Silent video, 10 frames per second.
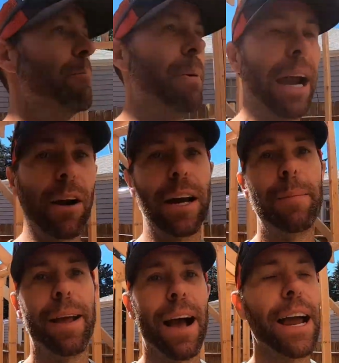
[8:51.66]

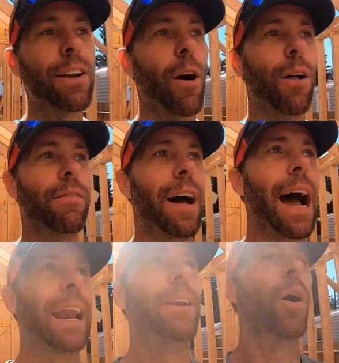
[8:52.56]
buried behind all of
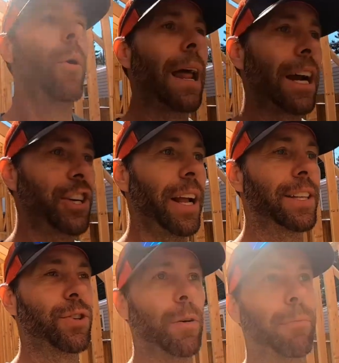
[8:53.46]
that and no one actually
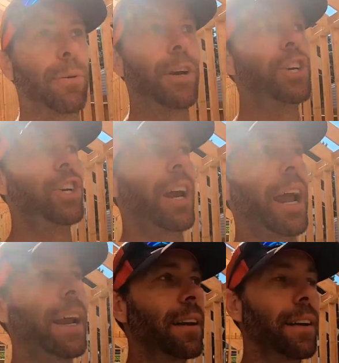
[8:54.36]
gets to
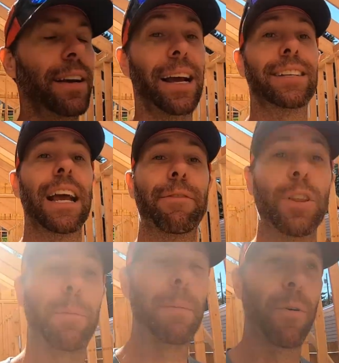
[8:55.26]
appreciate, except
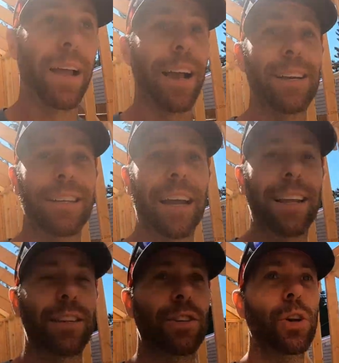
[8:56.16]
for the people like us that
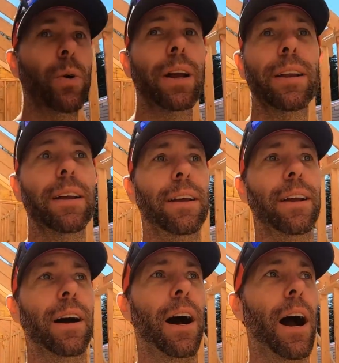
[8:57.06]
get to do it,
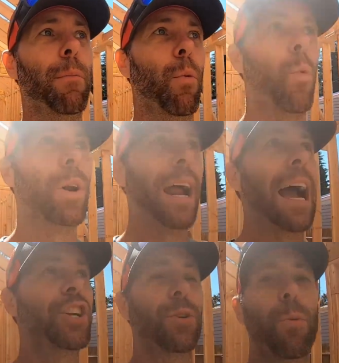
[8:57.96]
um, what it
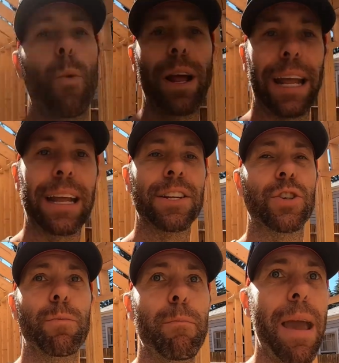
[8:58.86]
actually went
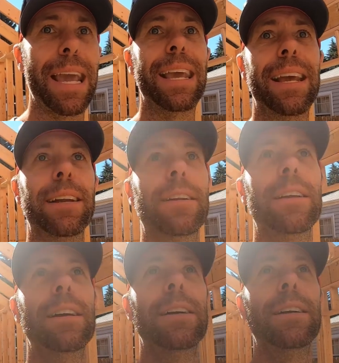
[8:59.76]
into making it
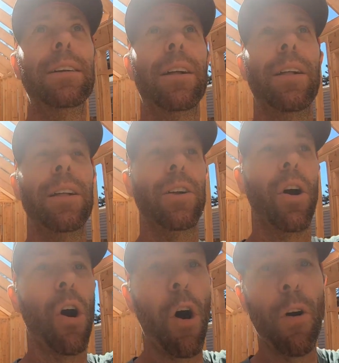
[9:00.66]

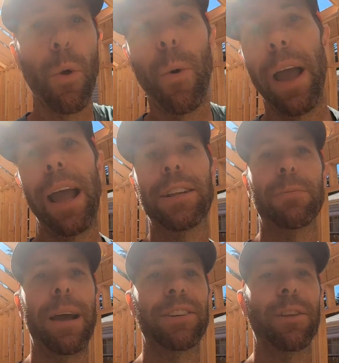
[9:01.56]
all the way
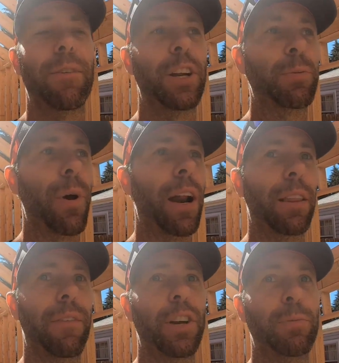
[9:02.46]
to basically the finished
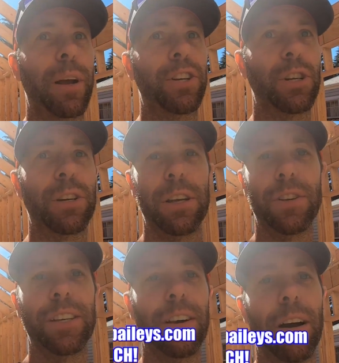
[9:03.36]
product, the finished pictures that you see